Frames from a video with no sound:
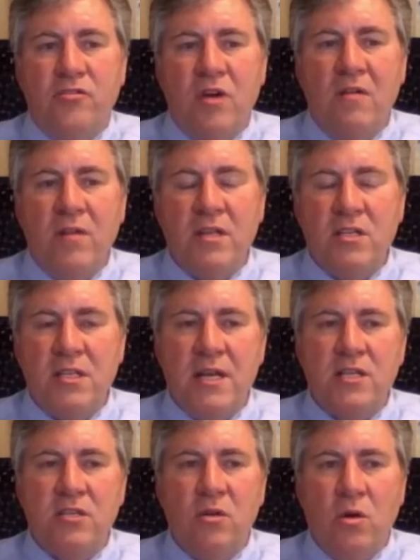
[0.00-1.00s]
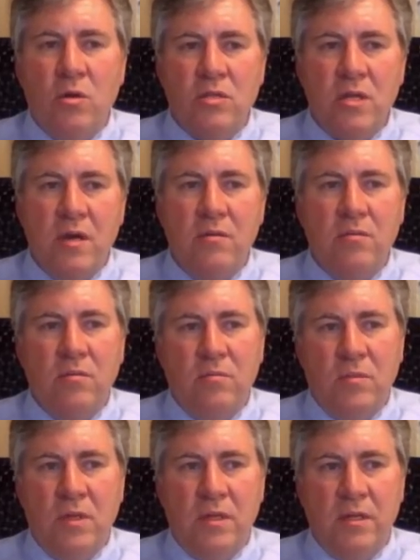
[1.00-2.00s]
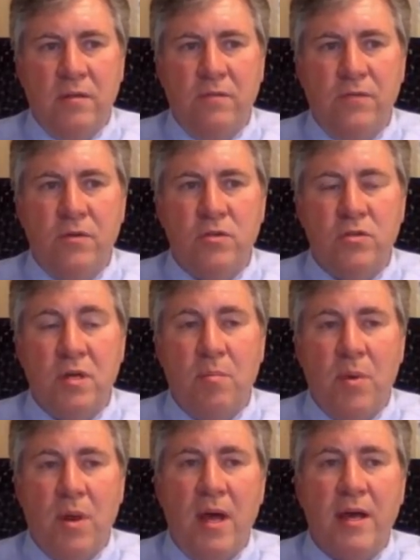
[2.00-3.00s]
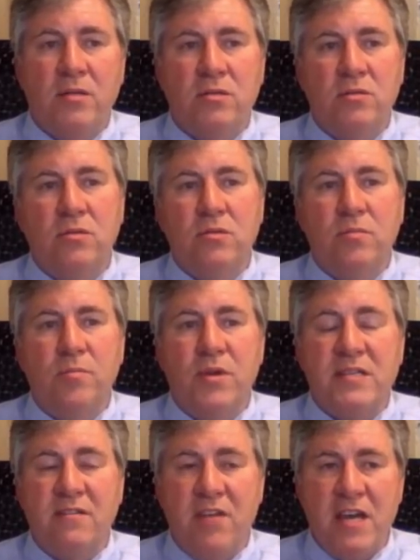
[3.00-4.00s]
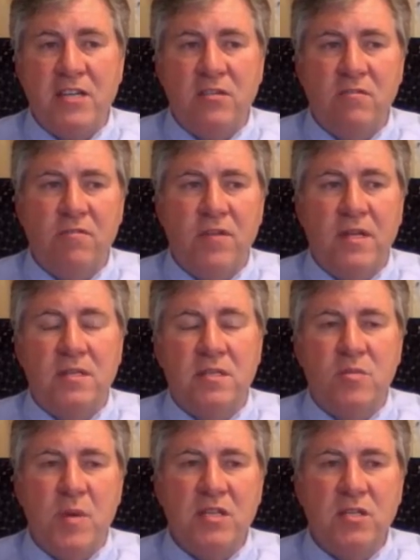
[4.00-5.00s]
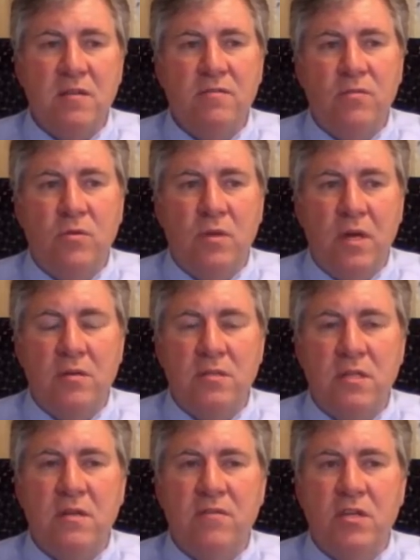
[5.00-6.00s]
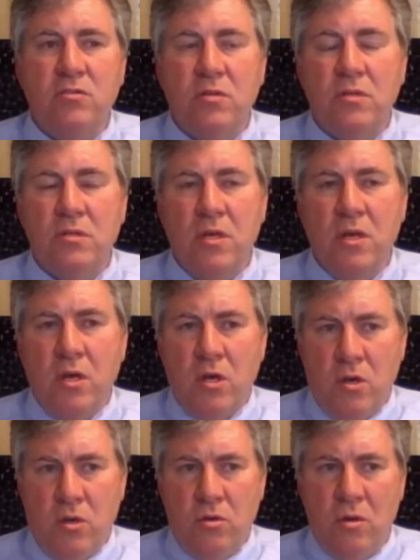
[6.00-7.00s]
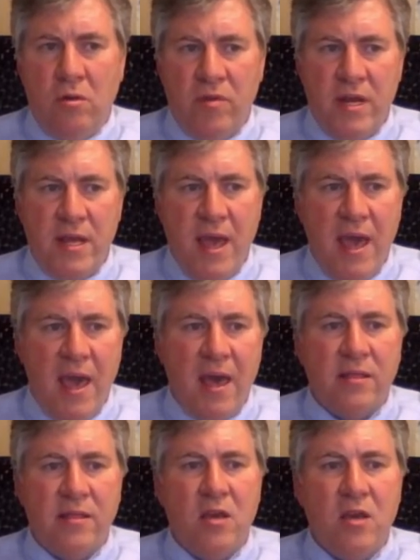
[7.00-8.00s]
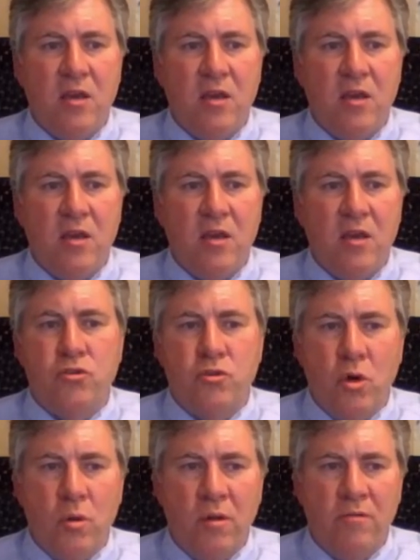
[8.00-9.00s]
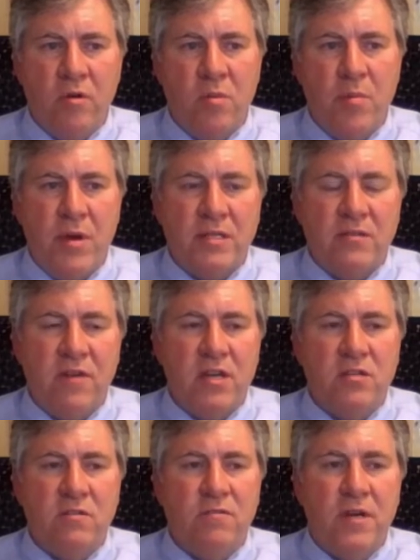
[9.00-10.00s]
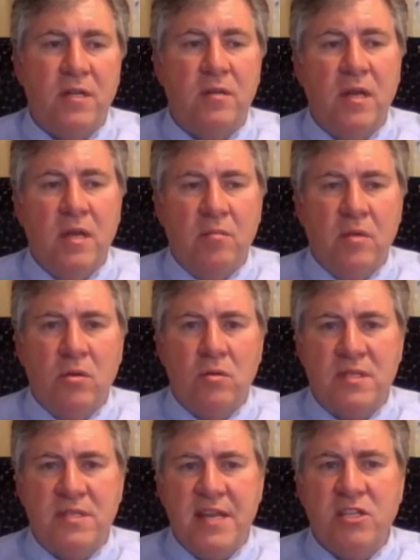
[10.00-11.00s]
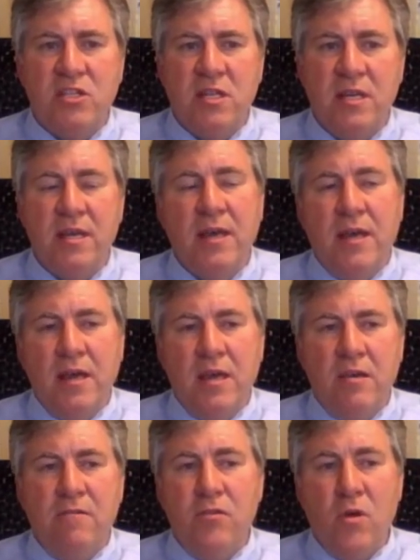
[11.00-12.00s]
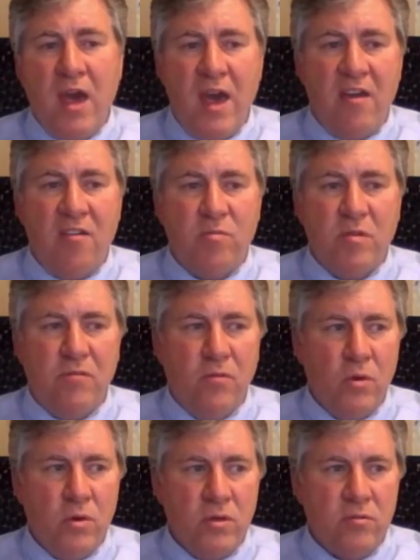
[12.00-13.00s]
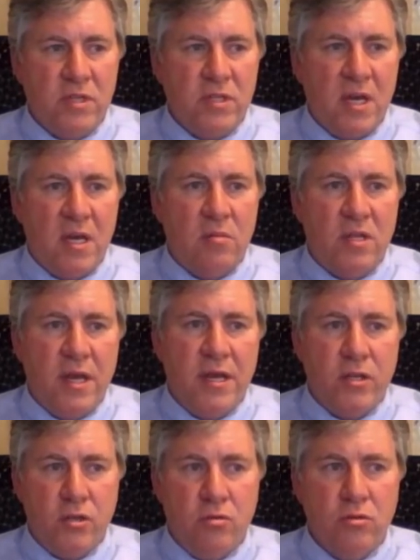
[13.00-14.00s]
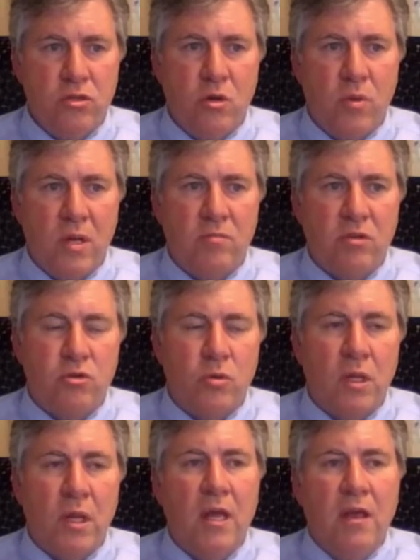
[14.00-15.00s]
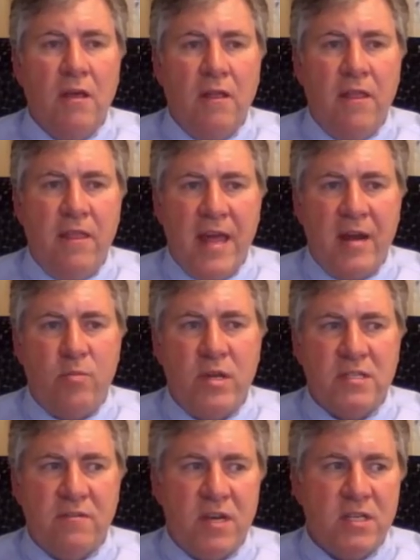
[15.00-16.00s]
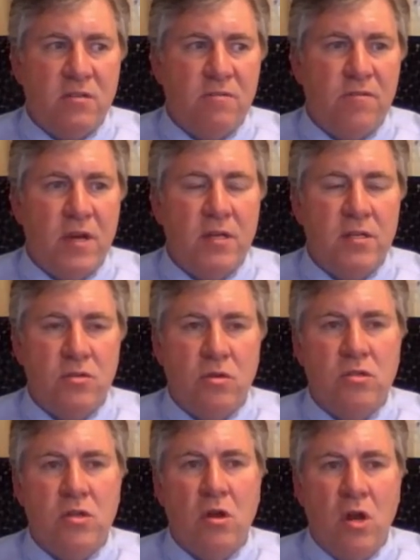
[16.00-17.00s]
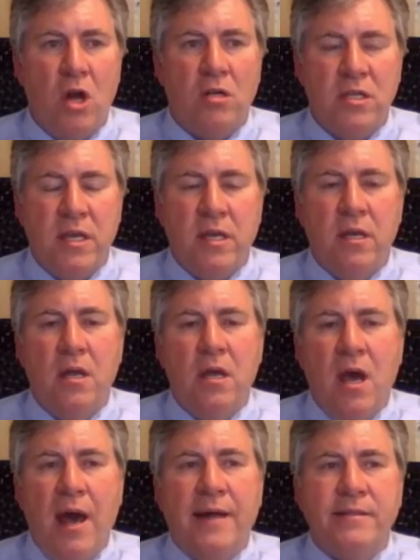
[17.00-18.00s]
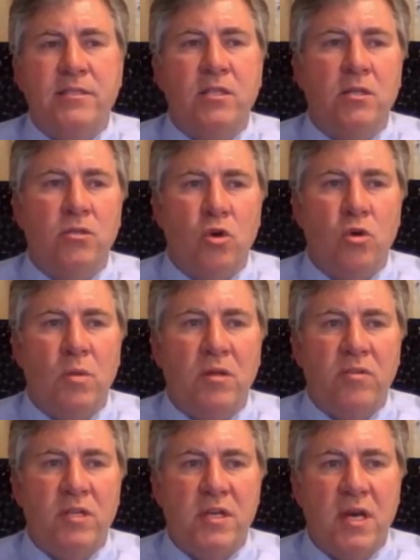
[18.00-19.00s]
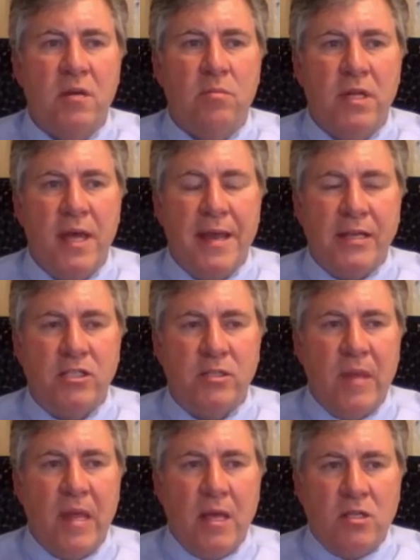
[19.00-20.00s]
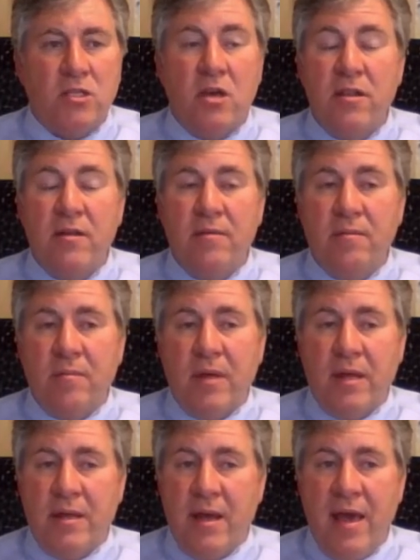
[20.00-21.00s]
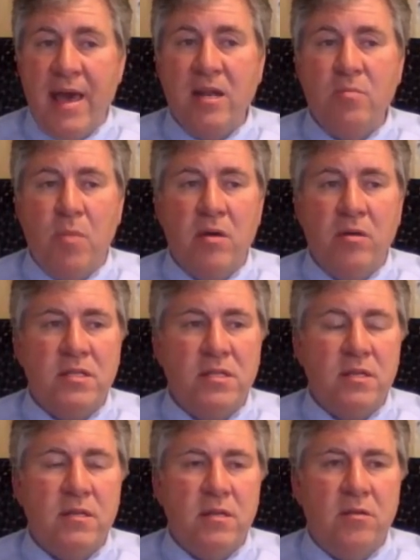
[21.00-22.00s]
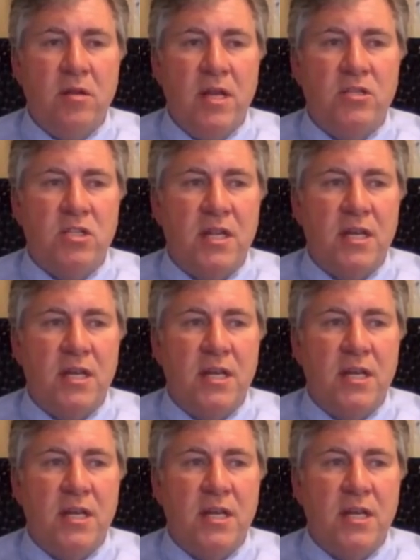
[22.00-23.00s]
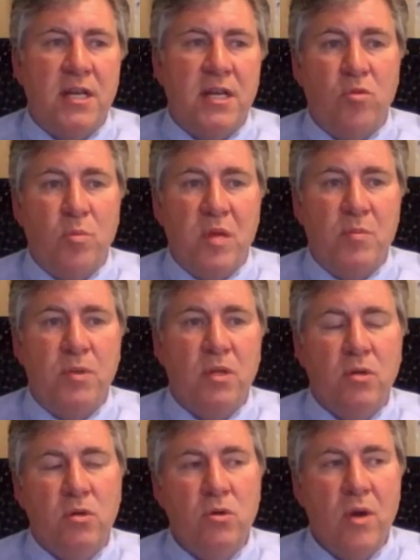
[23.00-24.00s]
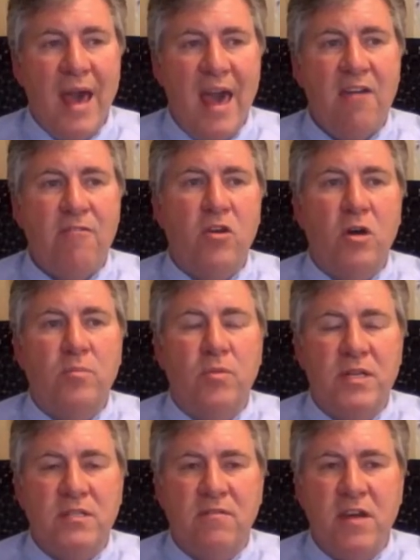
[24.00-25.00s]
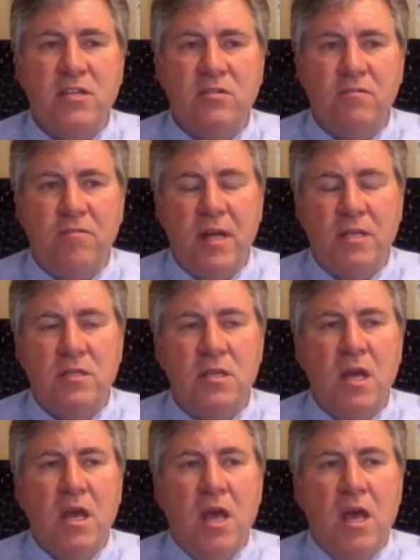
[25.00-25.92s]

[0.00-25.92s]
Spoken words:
The draft legislation also will in future apply to preservation funds, especially for those individuals who already had their one withdrawal from a preservation fund, because essentially if you have before your retirement date used your one withdrawal, that preservation fund is also locked in until normal retirement age. So the added bonus in the new legislation is that for people who have got preservation funds,